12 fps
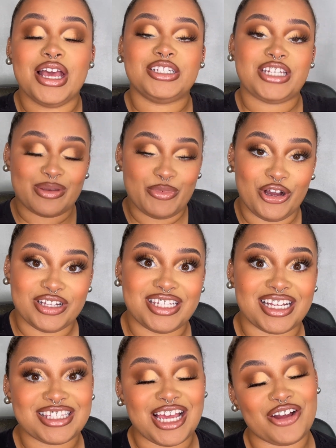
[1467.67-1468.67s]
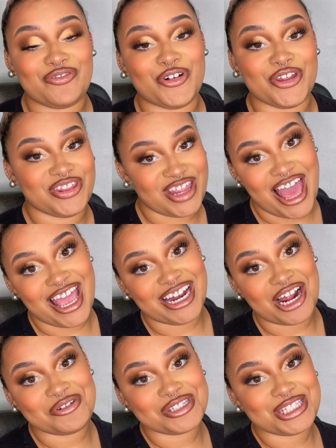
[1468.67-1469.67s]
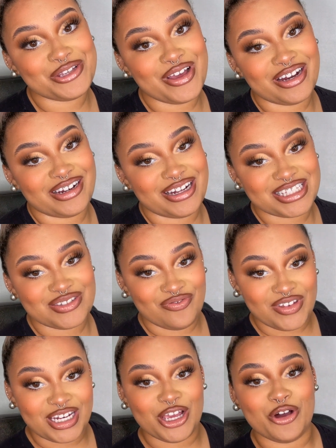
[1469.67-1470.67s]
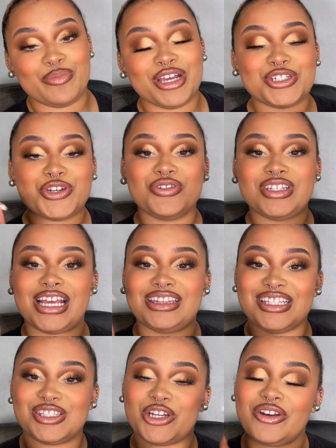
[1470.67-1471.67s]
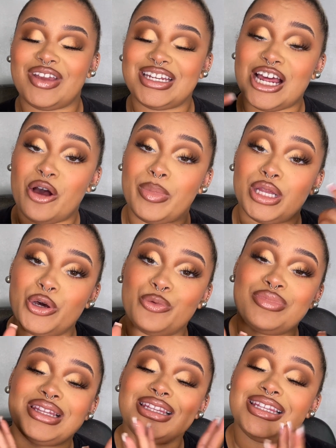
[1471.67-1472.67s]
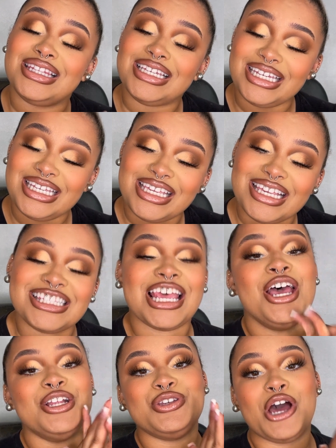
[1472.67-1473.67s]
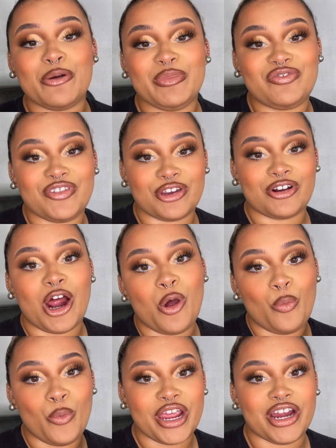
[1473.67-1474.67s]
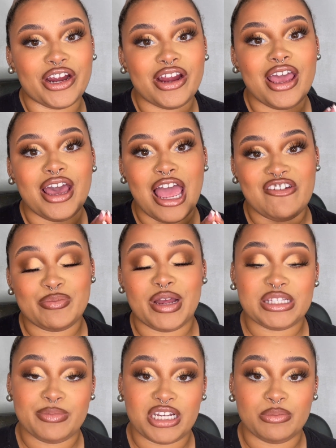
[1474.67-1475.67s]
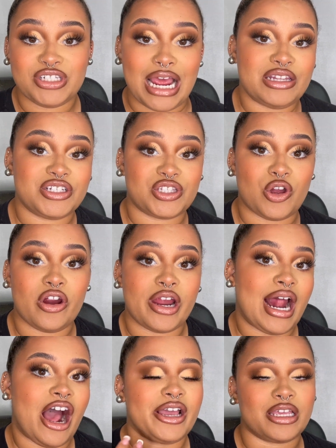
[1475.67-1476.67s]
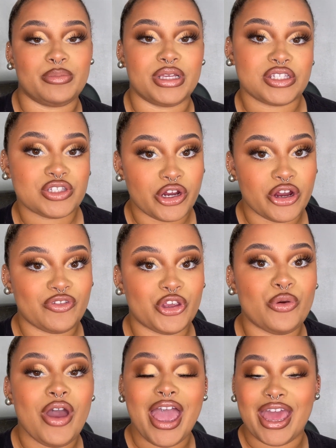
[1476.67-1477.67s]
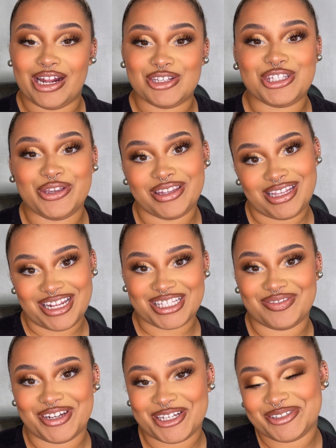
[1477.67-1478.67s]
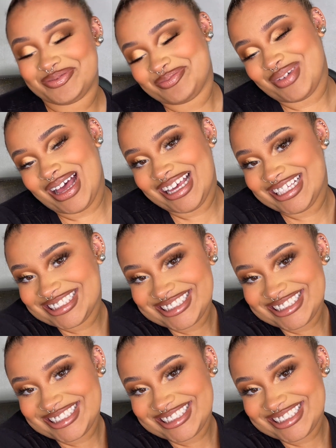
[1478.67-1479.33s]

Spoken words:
Check me out on TikTok for that. And I will see you in our next video. Make sure you take the survey down below, please, to help me figure out where everybody's makeup challenges are and how I can best serve you. And I'll see you in the next video. Bye.